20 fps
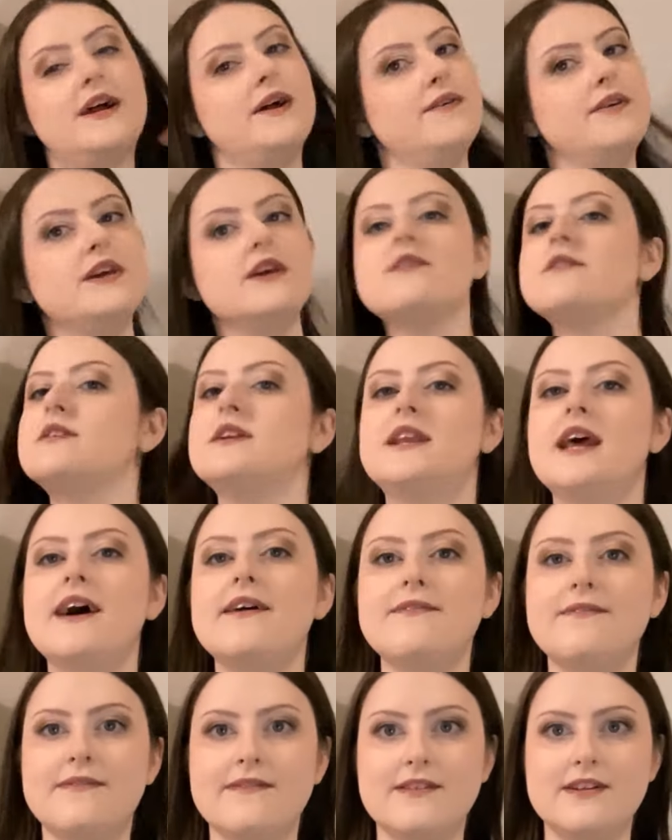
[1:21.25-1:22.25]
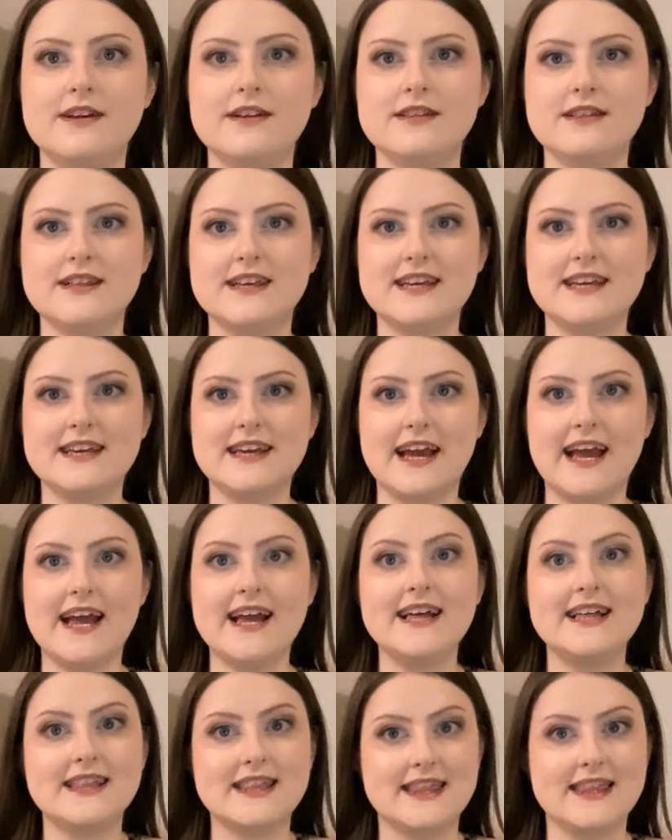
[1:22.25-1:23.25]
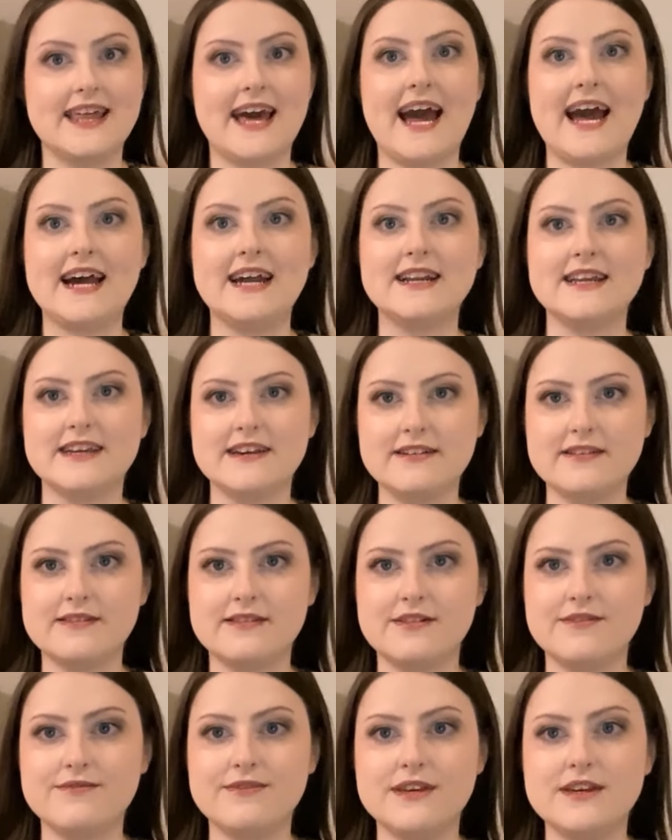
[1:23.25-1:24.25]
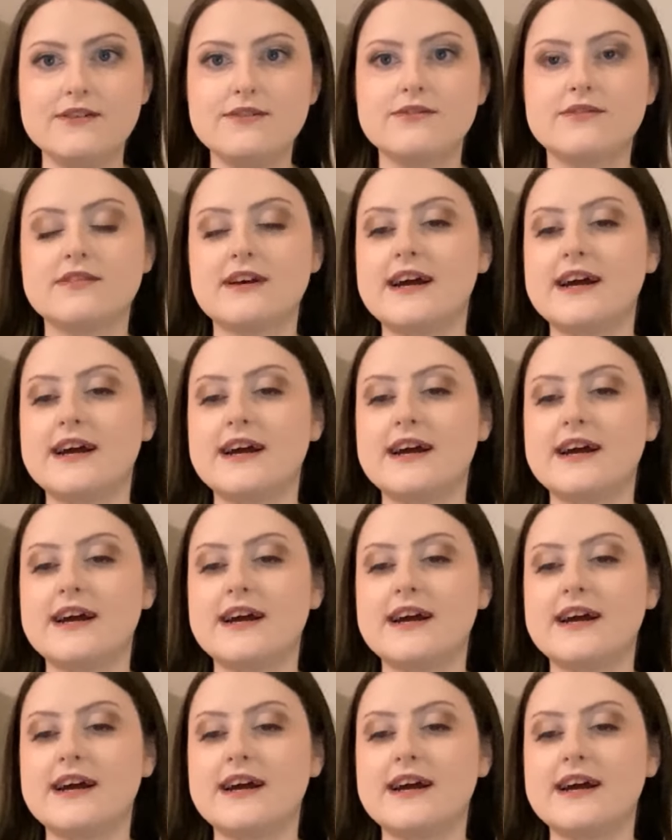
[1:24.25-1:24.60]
you definitely get that ease of use.